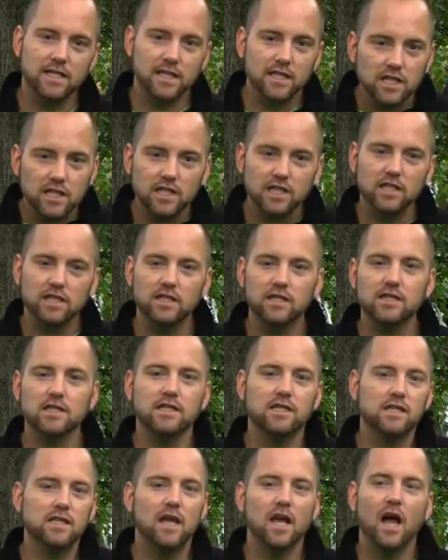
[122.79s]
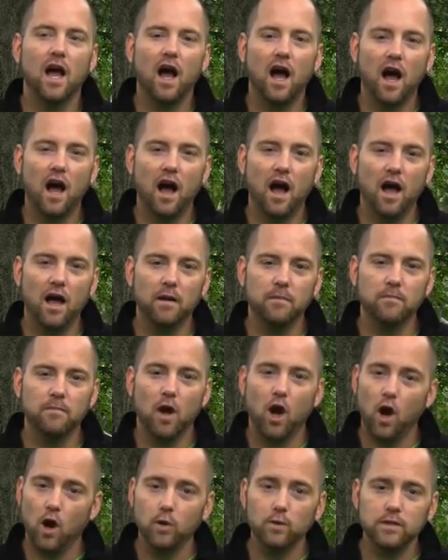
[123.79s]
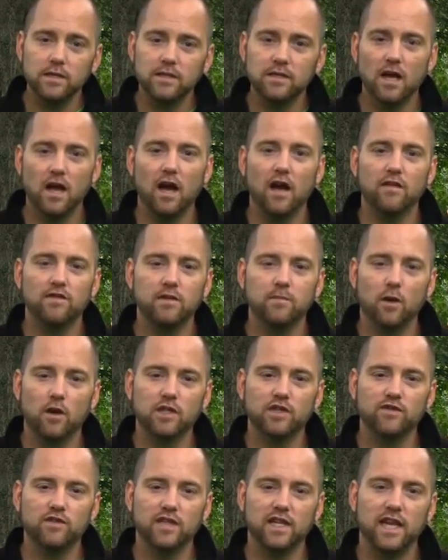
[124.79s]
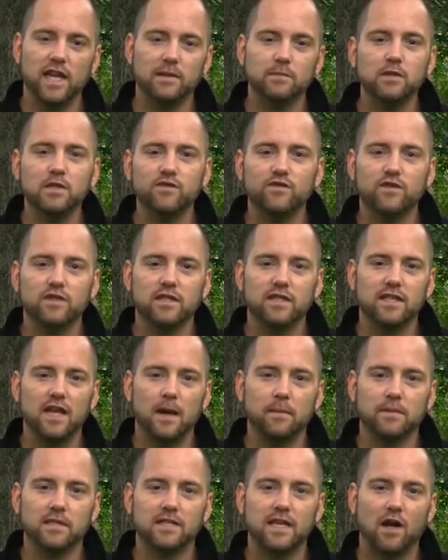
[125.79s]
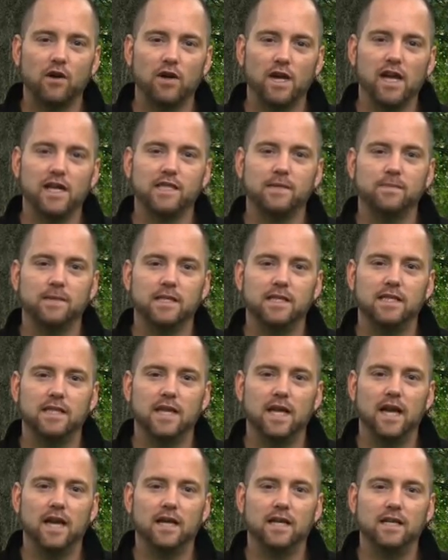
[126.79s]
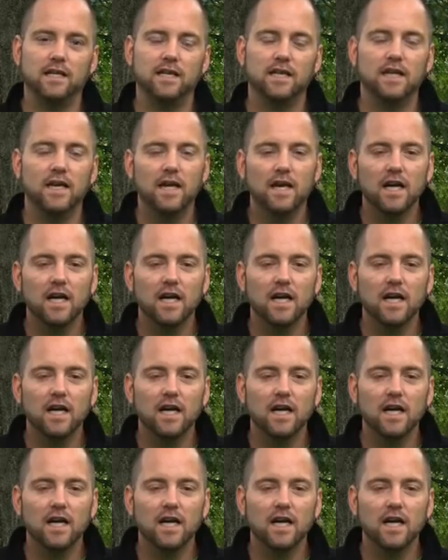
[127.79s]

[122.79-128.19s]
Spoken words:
this year's host of the March for the Animals for the Tompkins County SPCA.